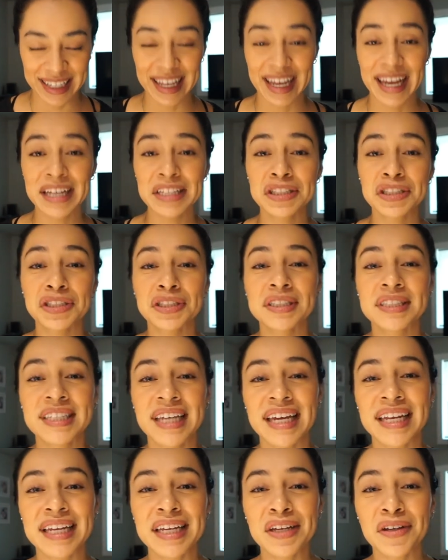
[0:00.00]
It's just
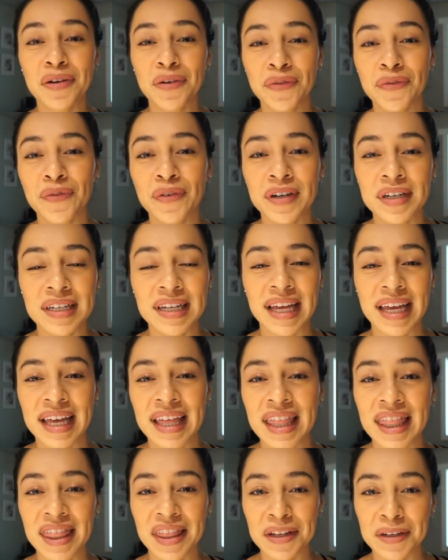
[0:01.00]
getting your foot
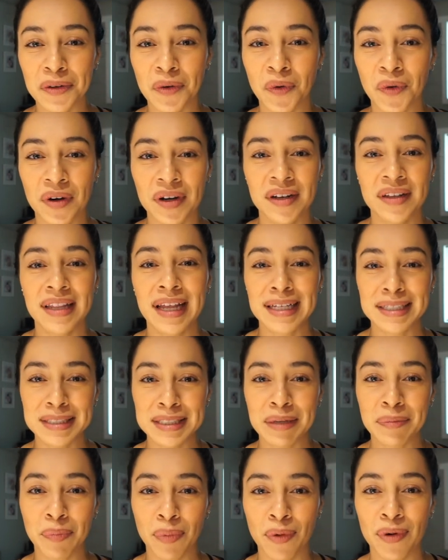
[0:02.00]
in the door that's
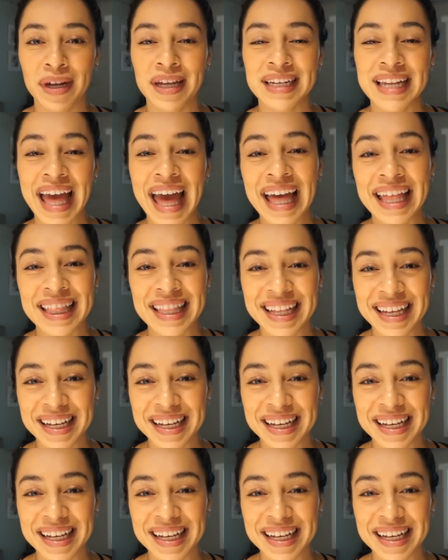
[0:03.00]
important, and the